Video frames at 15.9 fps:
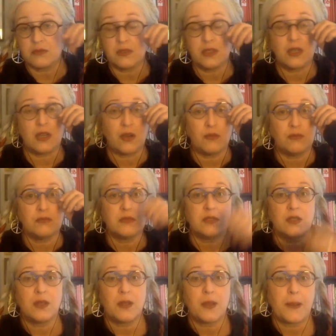Would you want to
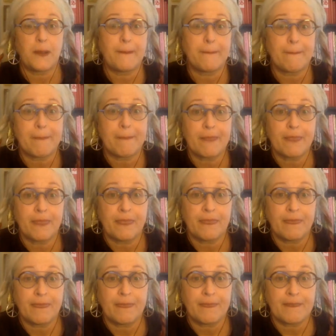take this time to
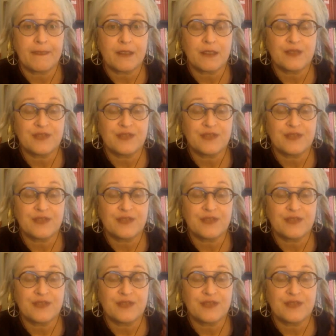let the